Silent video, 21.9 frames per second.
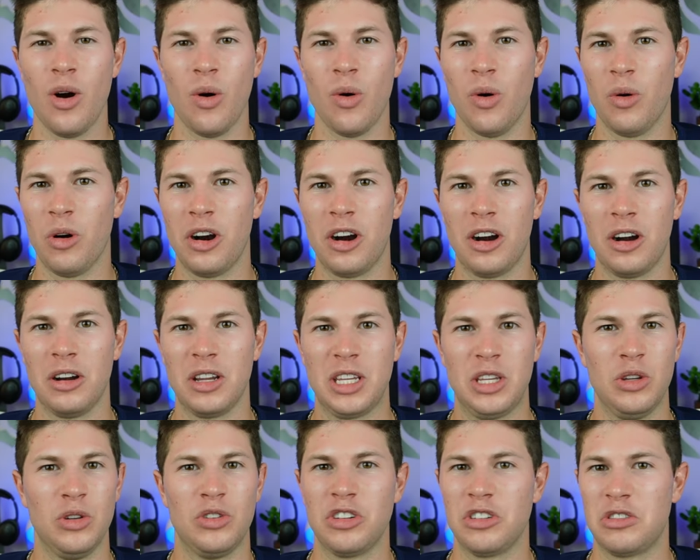or
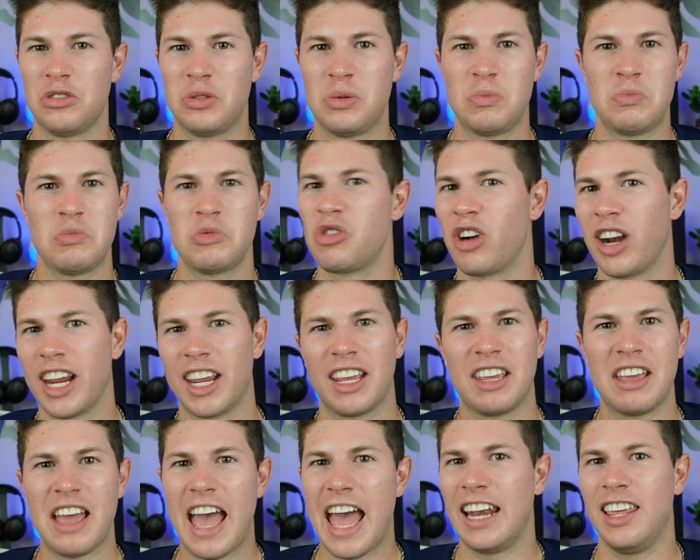you just
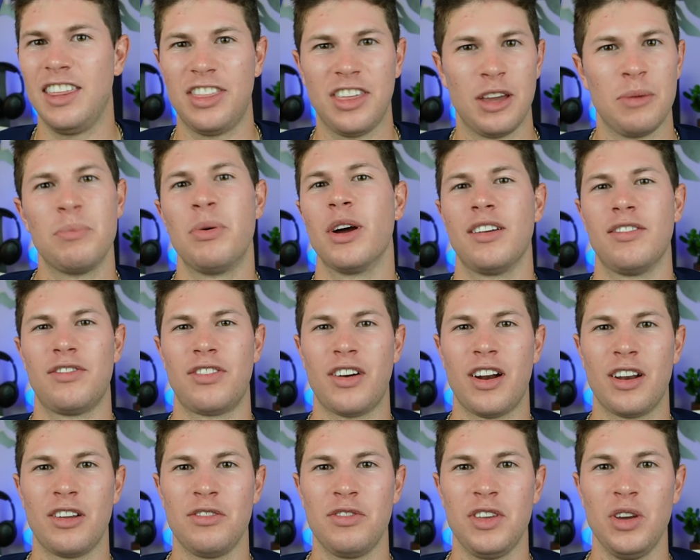drink anything put in
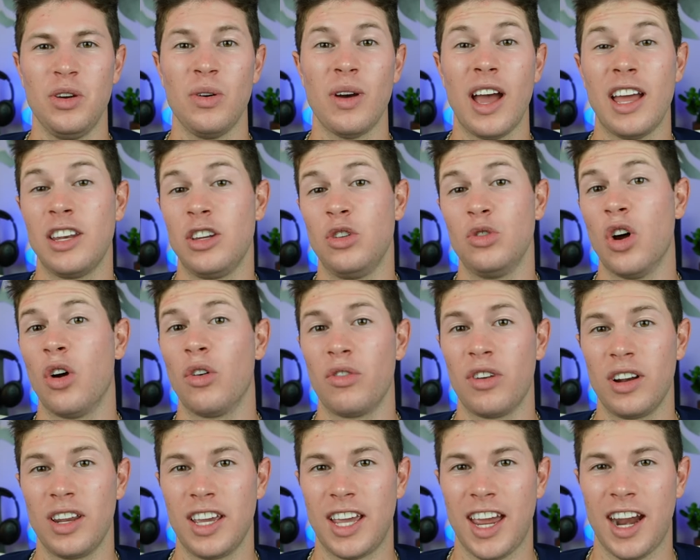front of you and you
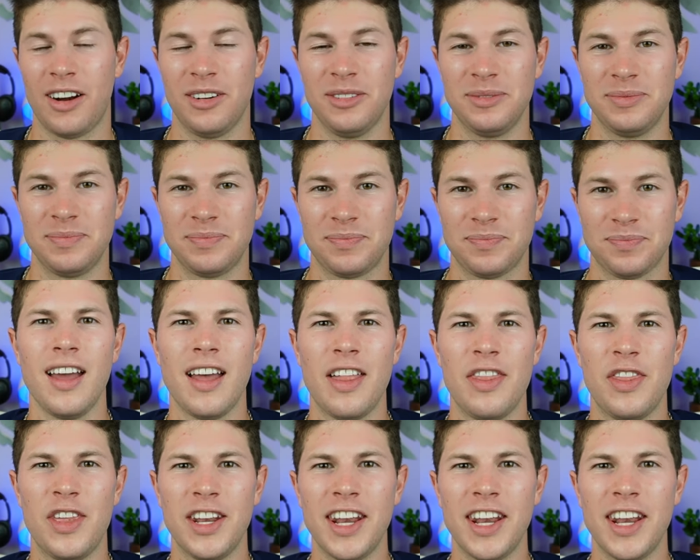don't really care. The